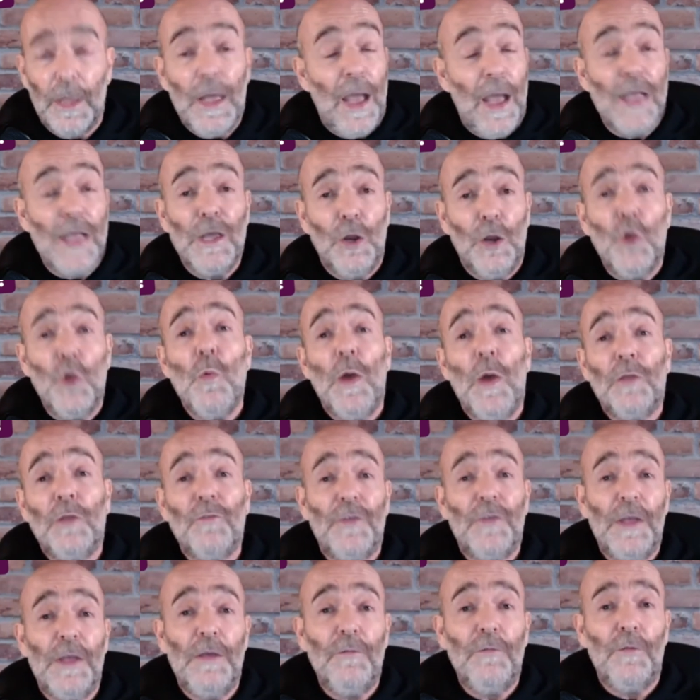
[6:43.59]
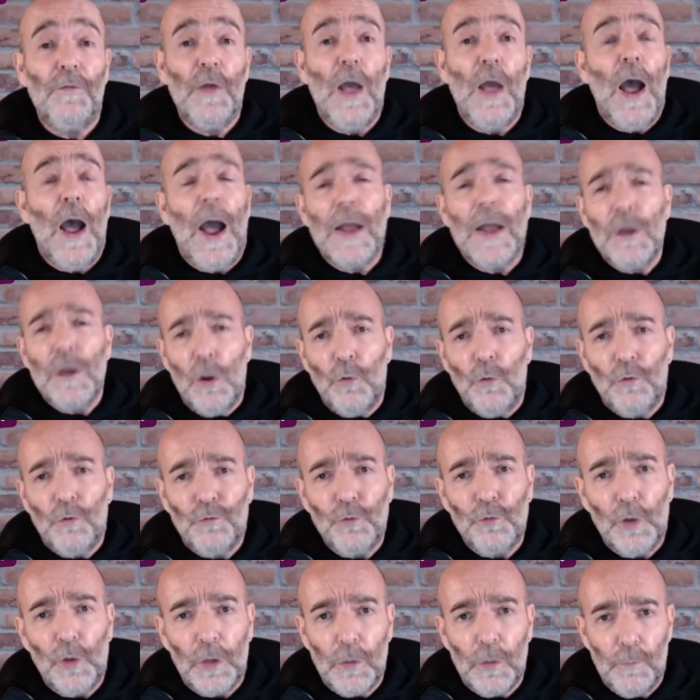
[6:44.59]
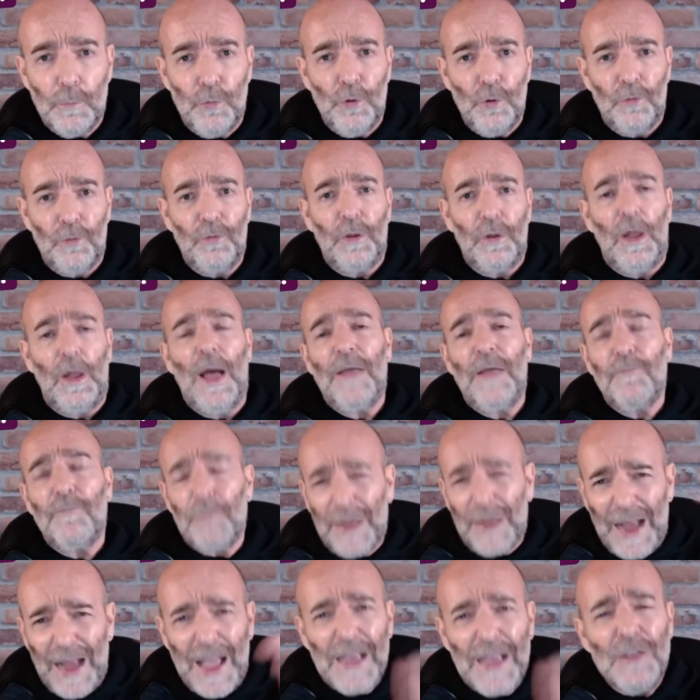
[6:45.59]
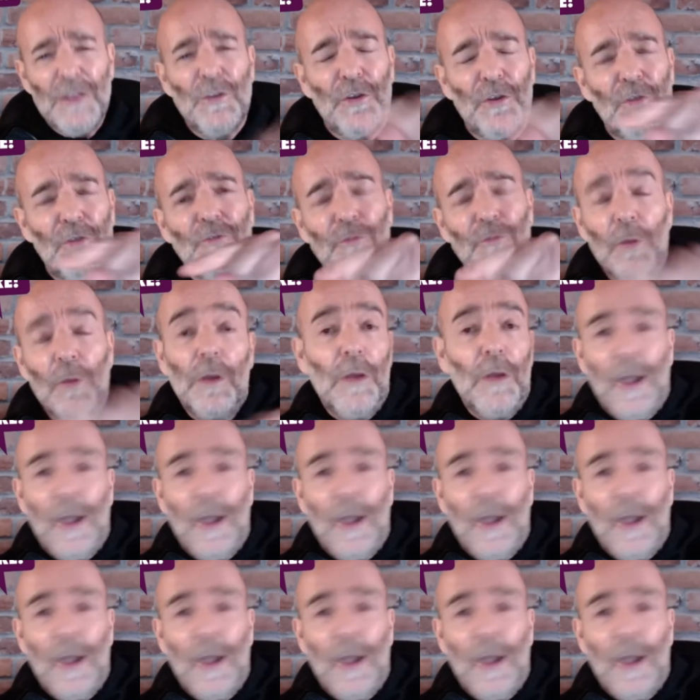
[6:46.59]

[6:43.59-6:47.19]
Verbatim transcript: Hey, you know what, Steve? I know it's really important to life, but I just